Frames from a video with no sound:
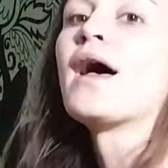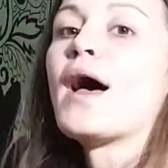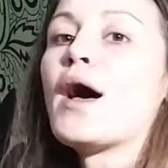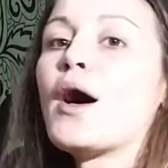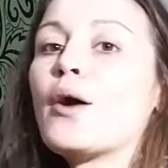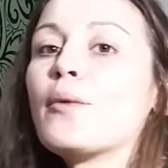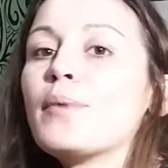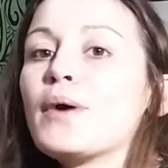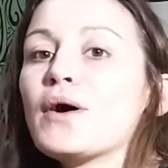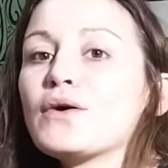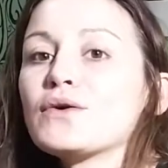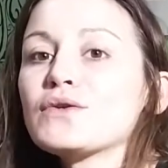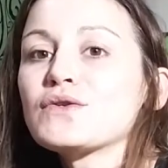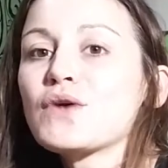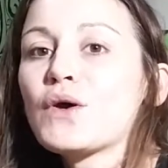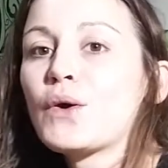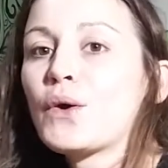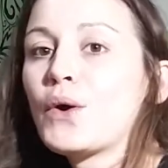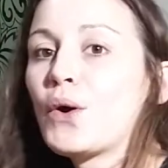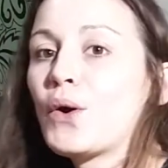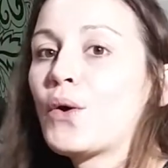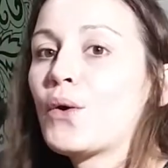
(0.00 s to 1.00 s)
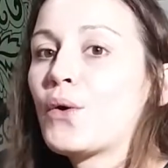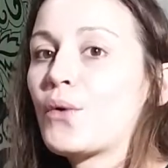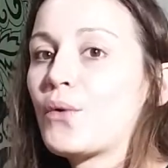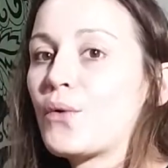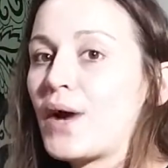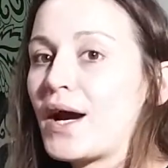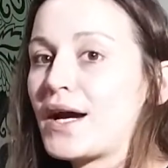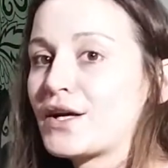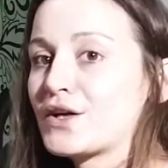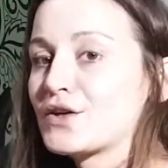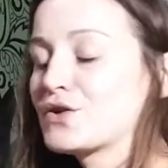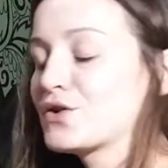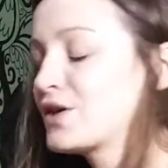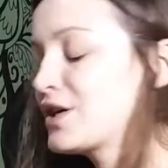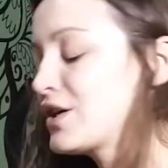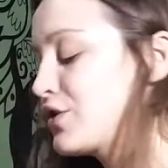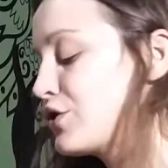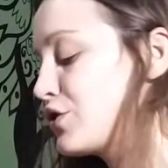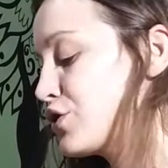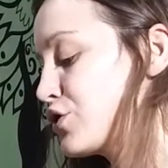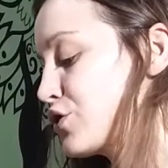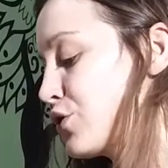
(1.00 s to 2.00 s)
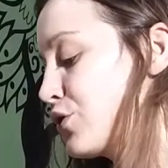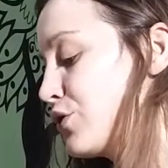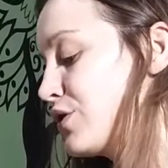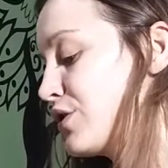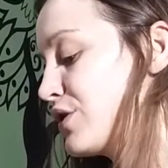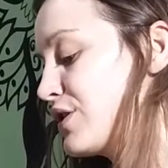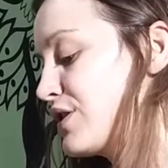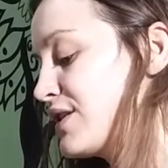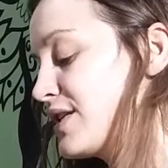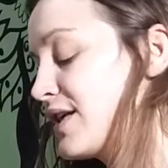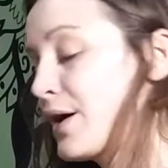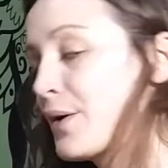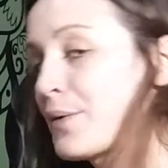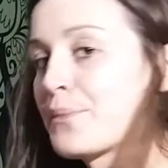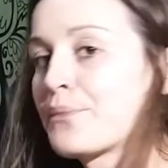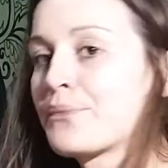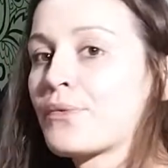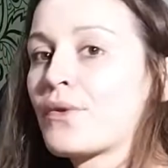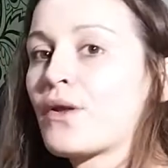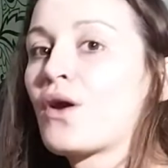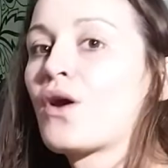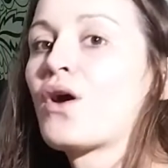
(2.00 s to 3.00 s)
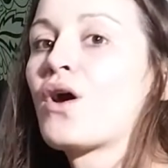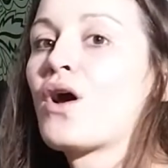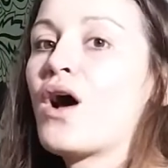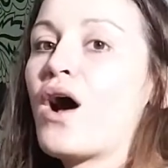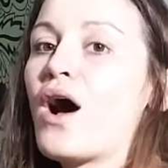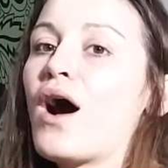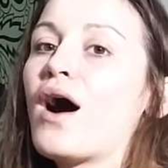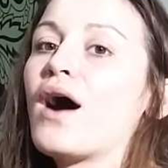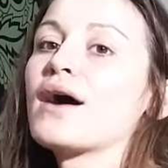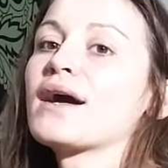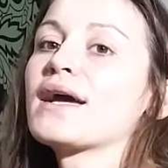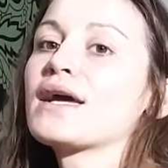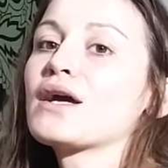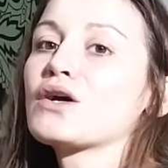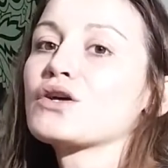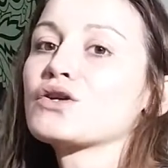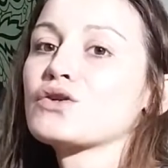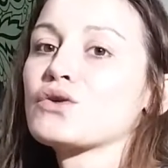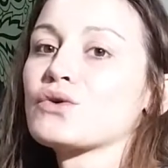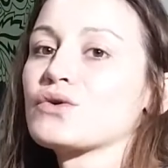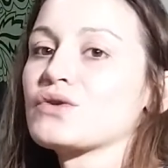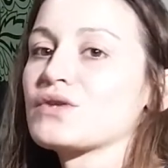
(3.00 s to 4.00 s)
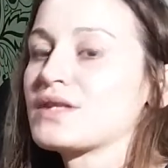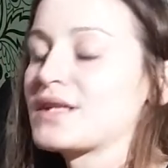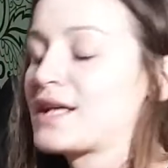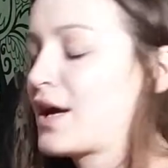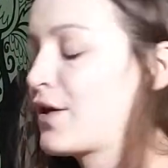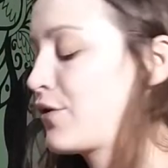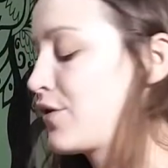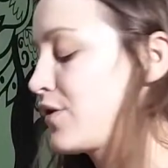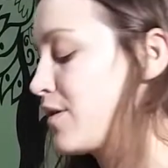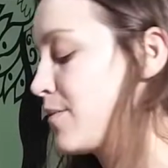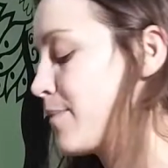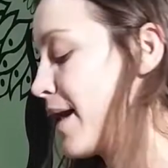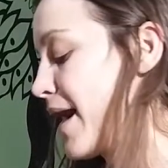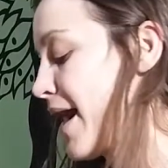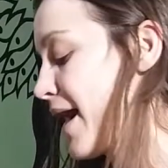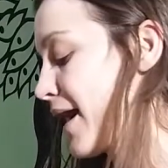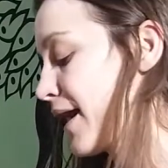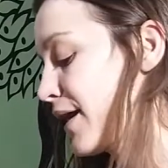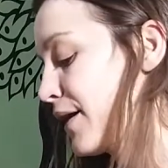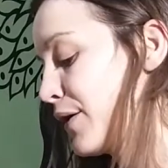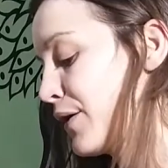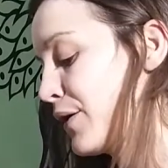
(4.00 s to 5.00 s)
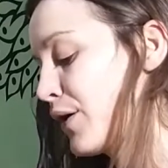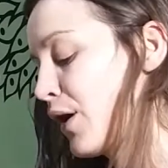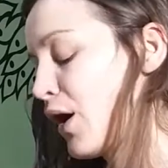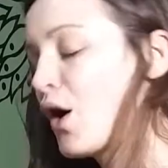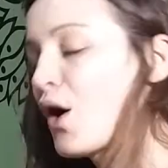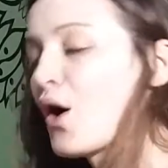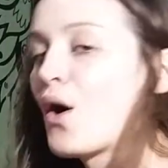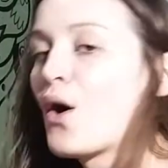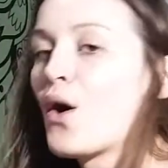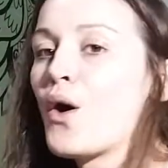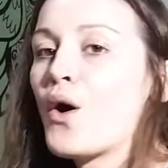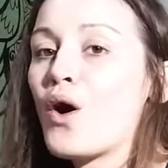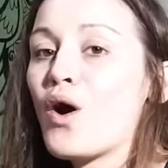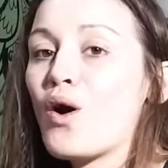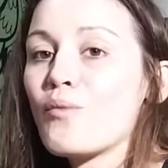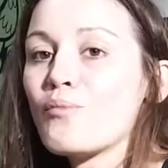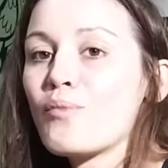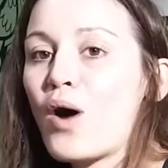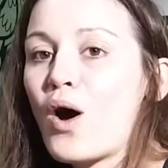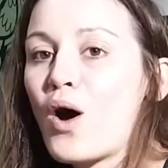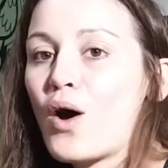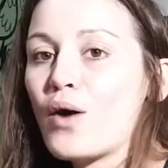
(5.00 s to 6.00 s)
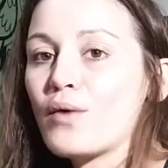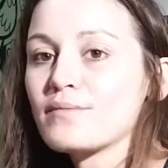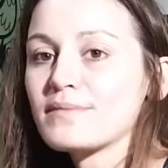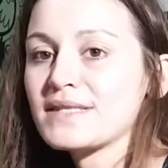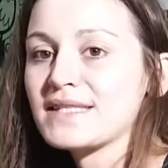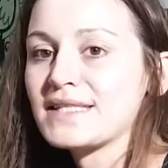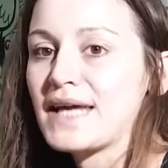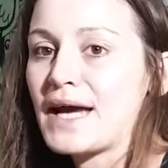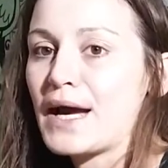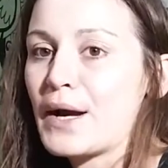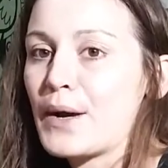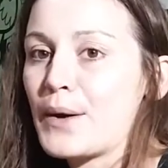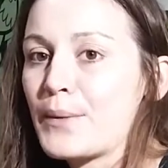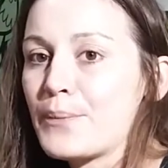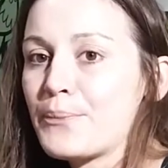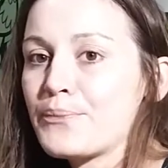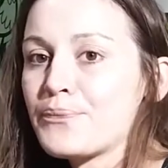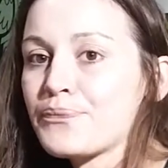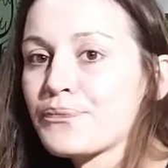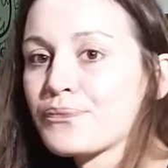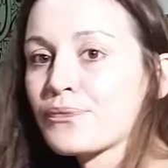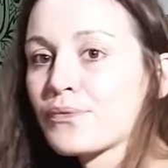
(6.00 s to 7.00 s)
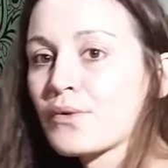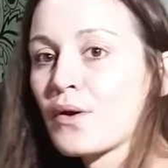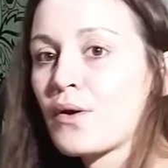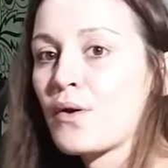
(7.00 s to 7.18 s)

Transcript: Elbows right underneath our shoulders. Hugging our shoulders together in the back. Palms down.